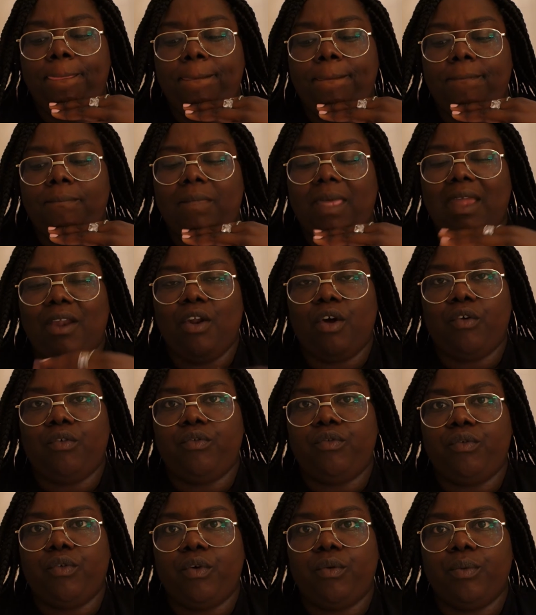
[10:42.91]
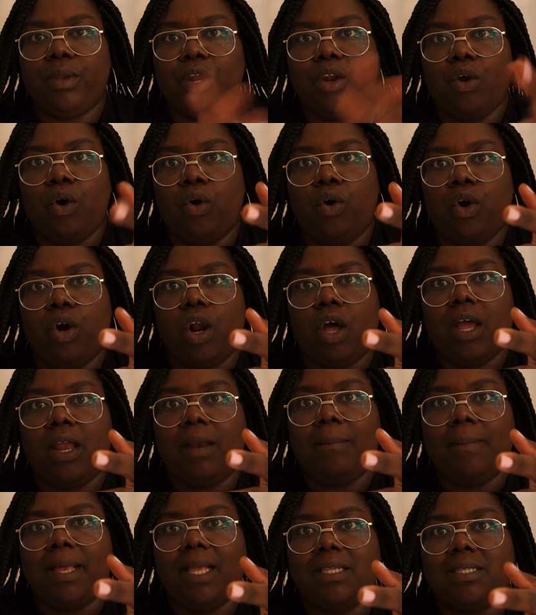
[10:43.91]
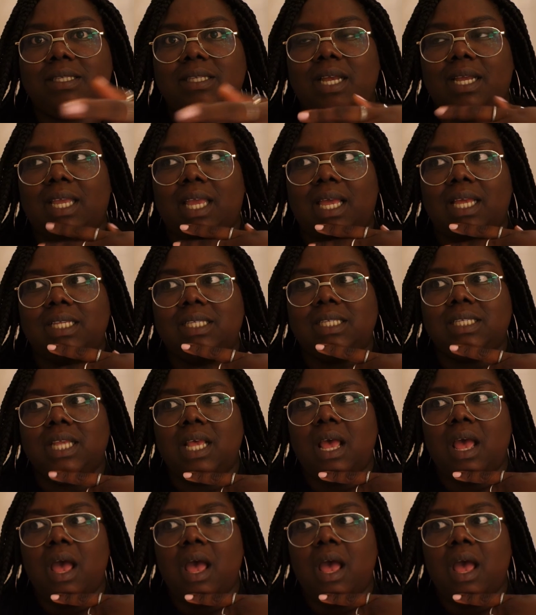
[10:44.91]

they're not online based, I guess.